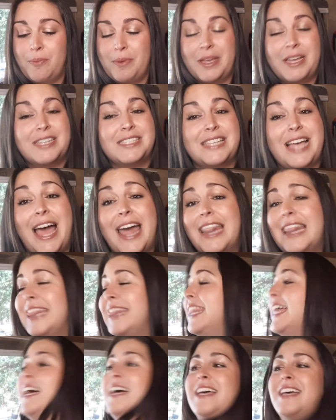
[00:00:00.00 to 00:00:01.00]
because I
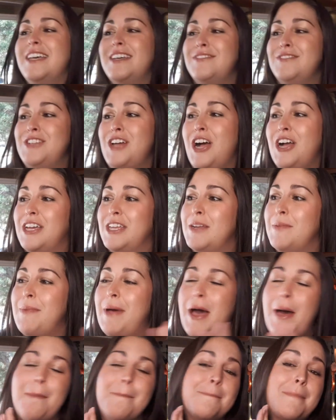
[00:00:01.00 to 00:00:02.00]
love talking
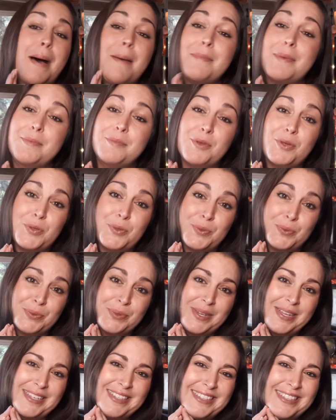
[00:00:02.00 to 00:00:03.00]
about Mama Moon.